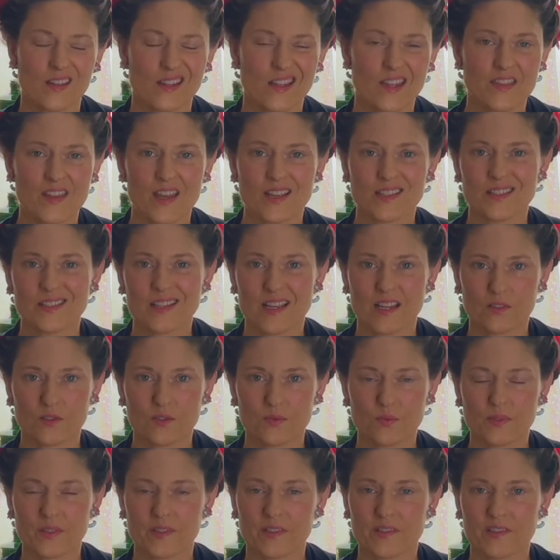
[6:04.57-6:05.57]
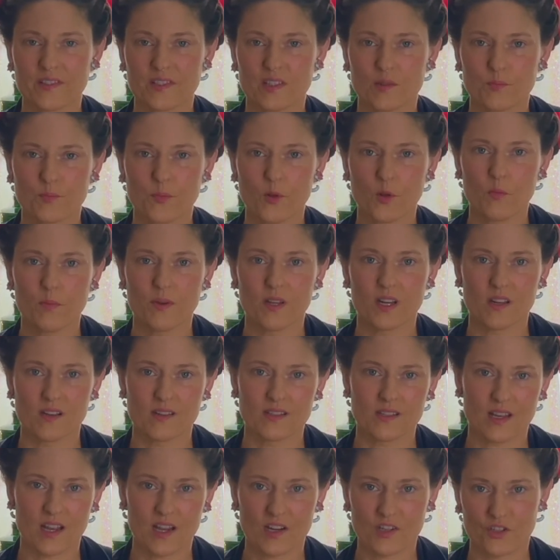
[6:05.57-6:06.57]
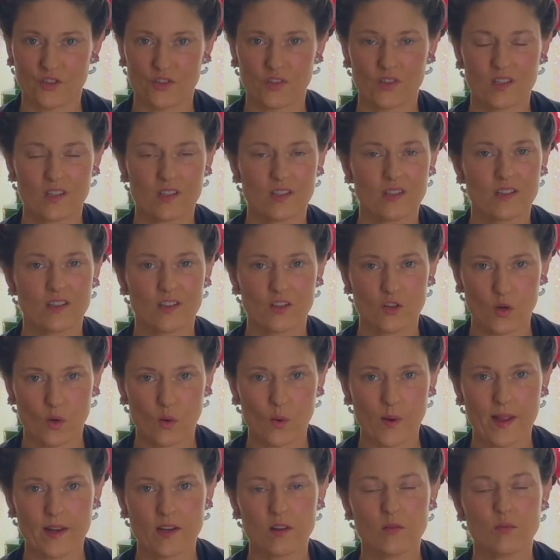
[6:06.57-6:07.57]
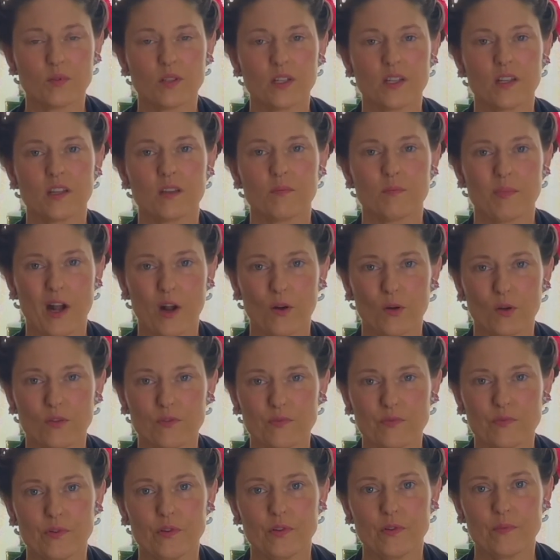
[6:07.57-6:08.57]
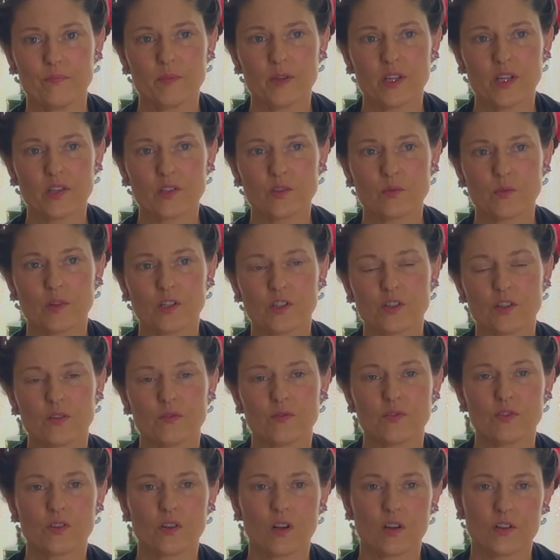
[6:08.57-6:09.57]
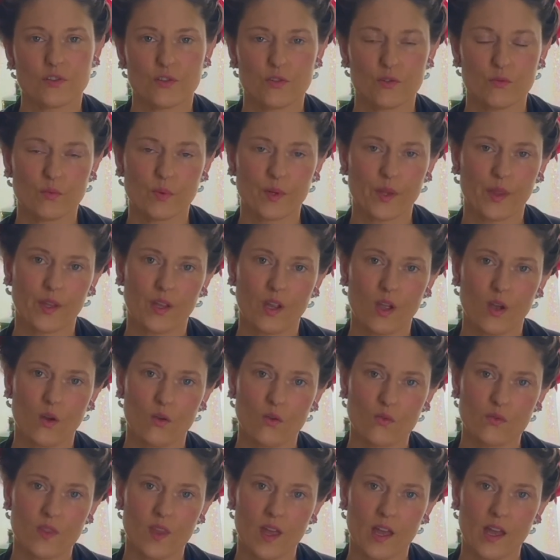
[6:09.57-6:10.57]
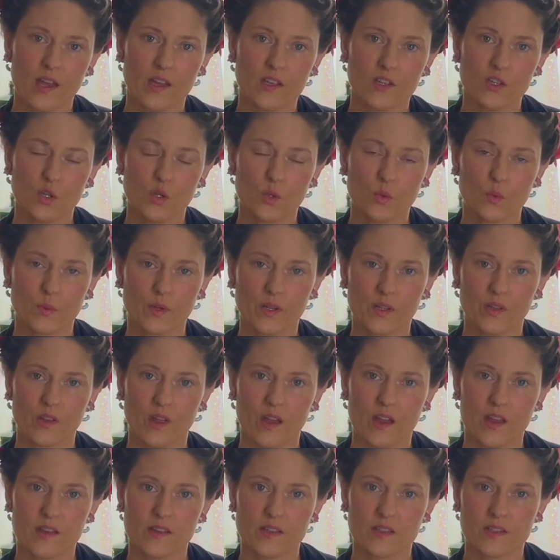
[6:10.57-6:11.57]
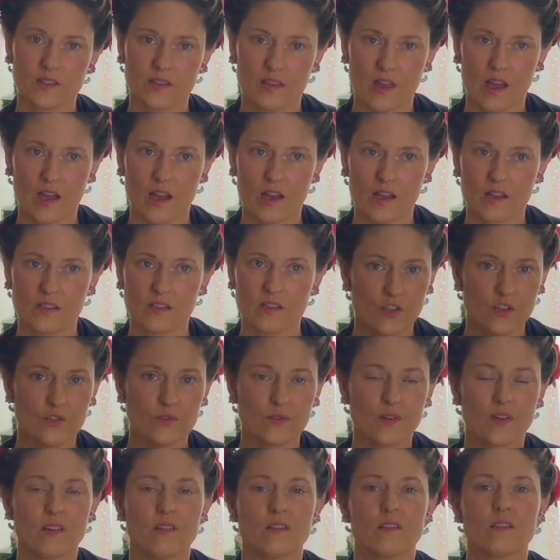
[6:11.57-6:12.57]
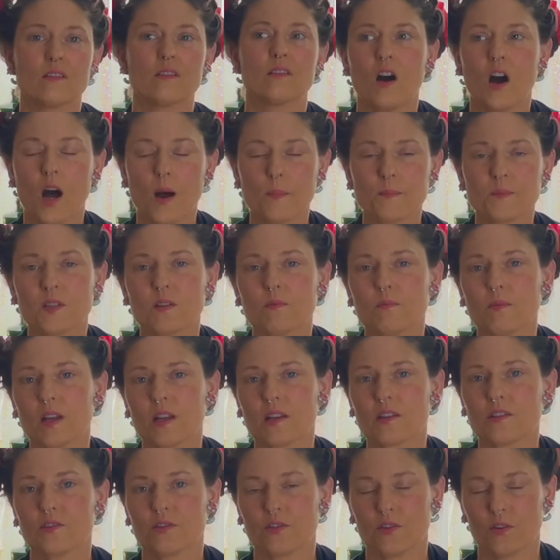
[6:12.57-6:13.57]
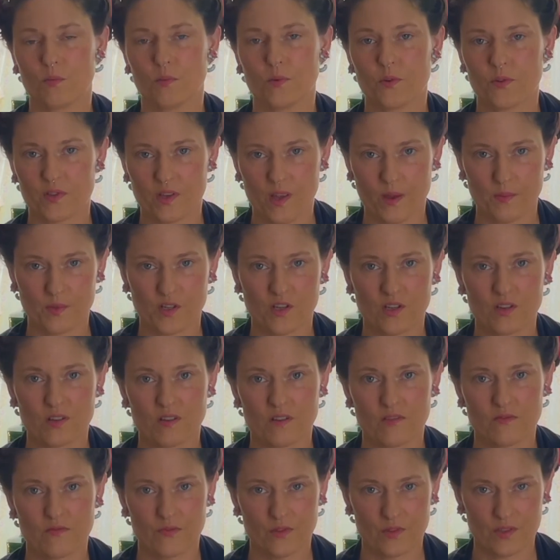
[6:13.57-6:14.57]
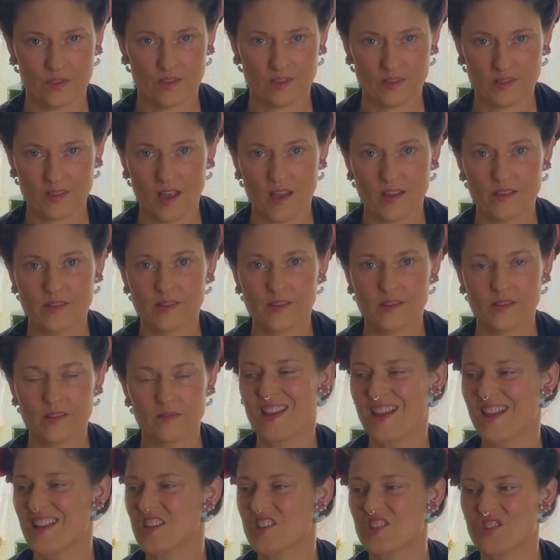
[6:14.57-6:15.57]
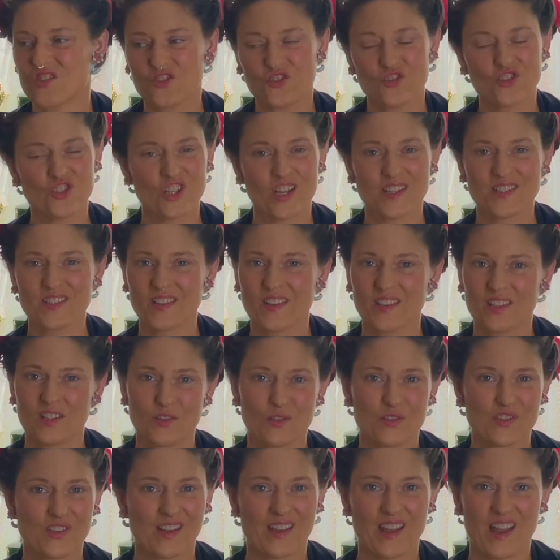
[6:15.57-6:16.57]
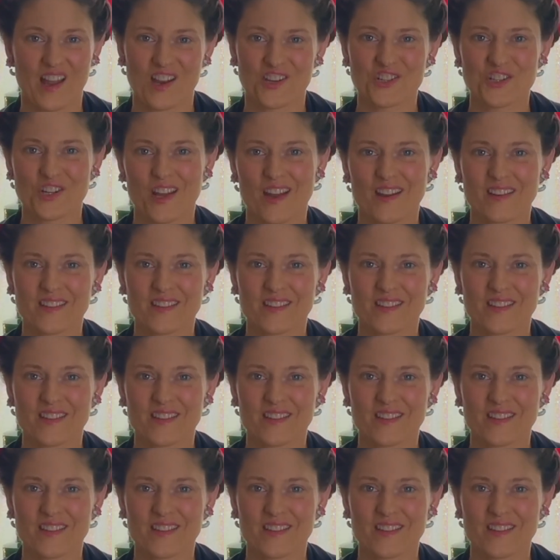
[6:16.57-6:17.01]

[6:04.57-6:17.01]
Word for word: And that sounds really simple, but it is actually incredibly powerful. Because once you start to really own that, you realize that you can optimize your perception for success. And it's just like using hashtags.